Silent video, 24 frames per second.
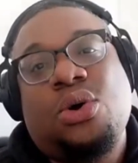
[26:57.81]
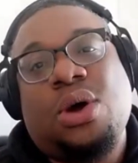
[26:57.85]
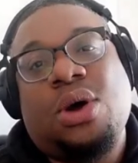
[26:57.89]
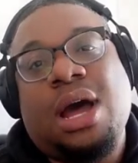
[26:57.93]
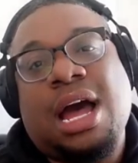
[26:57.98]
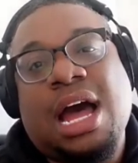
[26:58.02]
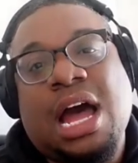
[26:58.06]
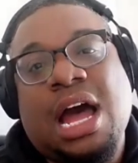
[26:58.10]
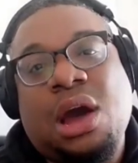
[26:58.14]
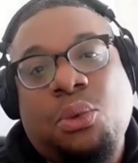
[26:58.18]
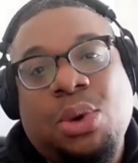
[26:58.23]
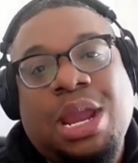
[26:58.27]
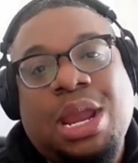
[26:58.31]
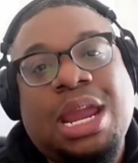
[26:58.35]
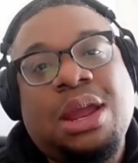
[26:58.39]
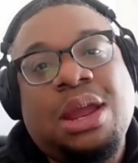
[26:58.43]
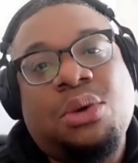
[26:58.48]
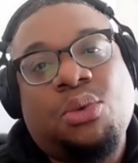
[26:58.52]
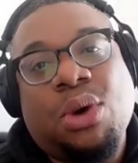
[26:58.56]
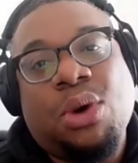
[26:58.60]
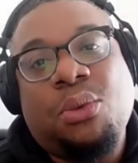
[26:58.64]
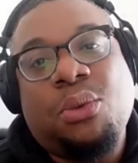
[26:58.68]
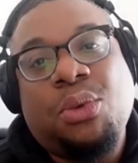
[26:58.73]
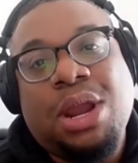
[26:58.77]
uh, we,
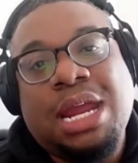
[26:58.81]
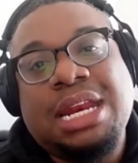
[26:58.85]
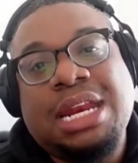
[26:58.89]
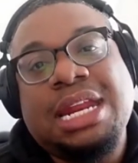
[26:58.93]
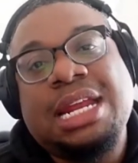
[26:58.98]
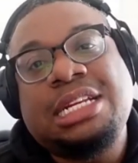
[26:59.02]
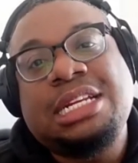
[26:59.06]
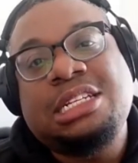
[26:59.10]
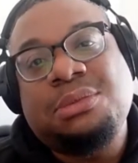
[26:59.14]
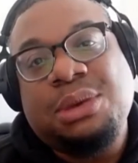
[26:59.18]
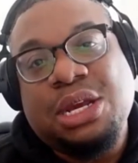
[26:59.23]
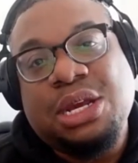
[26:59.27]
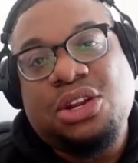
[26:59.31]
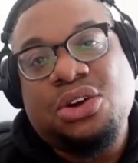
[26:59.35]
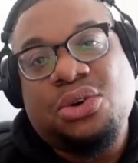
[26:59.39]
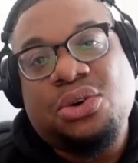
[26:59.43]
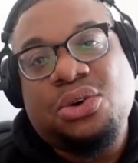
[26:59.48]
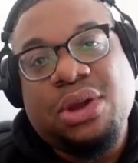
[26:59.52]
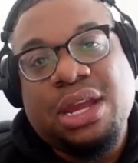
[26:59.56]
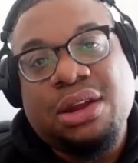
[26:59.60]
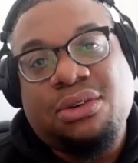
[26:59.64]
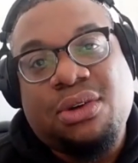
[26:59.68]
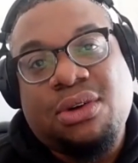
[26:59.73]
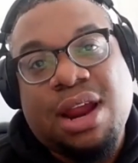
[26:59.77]
what we need to be
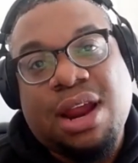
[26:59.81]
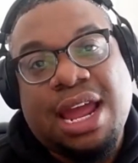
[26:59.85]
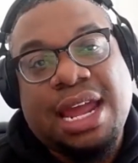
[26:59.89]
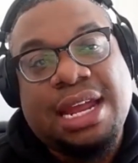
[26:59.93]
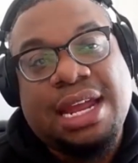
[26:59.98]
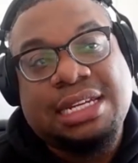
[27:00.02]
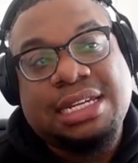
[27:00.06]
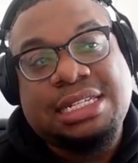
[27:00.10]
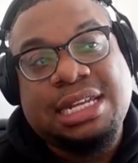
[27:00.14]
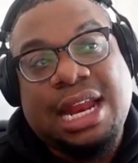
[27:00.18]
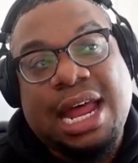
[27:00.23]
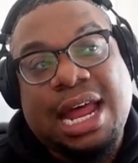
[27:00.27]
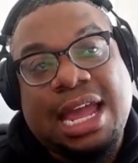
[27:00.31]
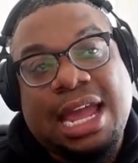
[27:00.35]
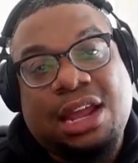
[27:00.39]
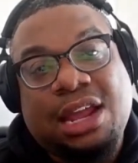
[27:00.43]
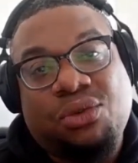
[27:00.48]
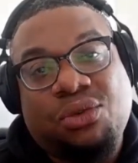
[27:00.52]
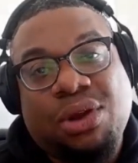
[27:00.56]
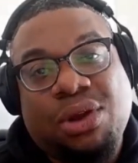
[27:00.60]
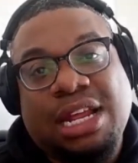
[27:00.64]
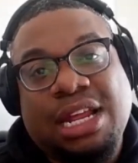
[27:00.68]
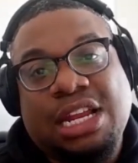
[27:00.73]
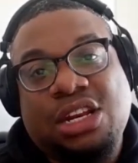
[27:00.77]
doing, right, to like
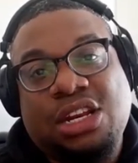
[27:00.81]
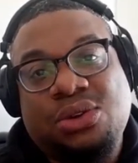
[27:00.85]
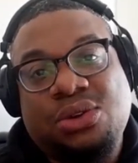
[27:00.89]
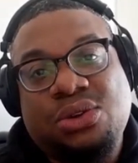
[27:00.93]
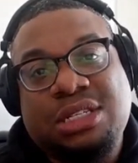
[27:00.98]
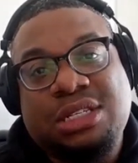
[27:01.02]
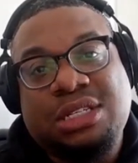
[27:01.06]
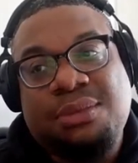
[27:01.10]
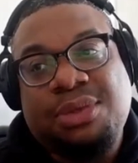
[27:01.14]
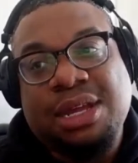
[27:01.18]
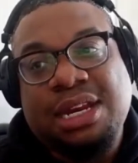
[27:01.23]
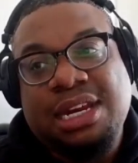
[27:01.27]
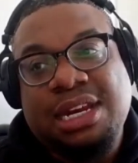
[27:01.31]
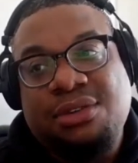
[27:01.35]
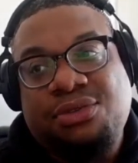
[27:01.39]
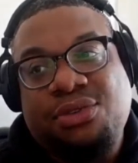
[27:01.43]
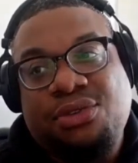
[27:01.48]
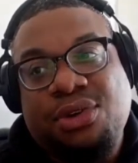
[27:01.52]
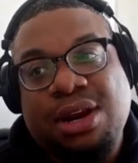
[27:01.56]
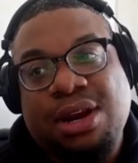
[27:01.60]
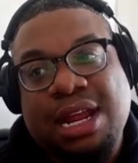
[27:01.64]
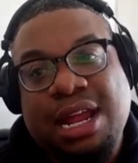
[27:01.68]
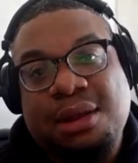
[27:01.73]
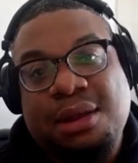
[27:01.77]
really do something
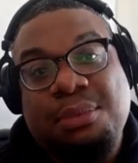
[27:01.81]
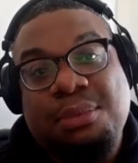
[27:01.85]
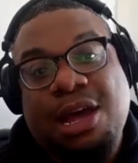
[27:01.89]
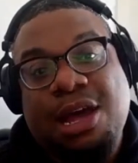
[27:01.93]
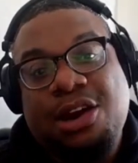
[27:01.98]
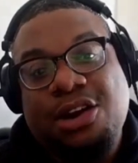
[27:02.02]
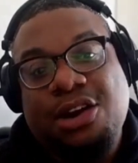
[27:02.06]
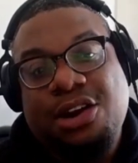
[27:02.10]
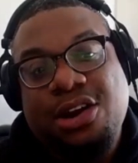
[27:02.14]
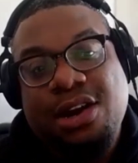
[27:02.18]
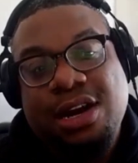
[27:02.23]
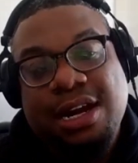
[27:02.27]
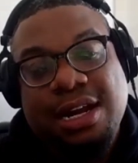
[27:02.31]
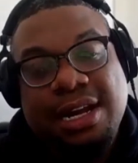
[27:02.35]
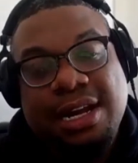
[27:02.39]
different and better.